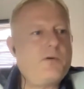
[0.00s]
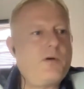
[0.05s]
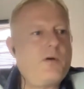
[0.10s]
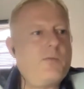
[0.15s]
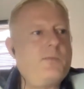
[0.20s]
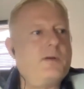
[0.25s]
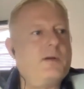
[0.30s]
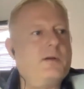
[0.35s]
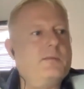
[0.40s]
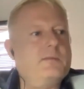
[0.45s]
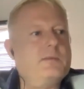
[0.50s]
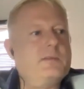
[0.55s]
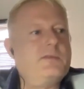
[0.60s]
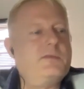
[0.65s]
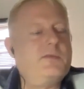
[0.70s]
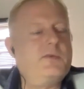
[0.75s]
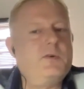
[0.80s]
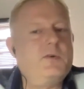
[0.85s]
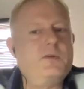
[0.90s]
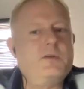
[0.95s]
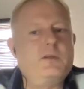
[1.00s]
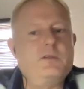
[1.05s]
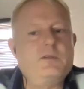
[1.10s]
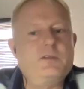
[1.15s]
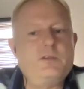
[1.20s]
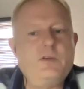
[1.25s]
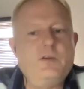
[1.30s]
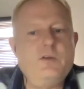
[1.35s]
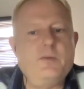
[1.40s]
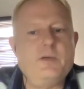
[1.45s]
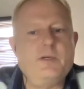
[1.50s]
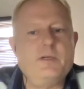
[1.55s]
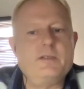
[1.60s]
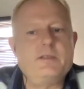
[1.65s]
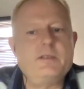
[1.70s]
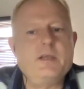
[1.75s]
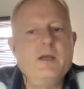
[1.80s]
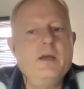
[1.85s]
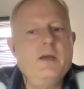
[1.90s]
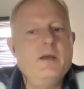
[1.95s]
problems for
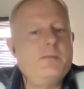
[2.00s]
consumers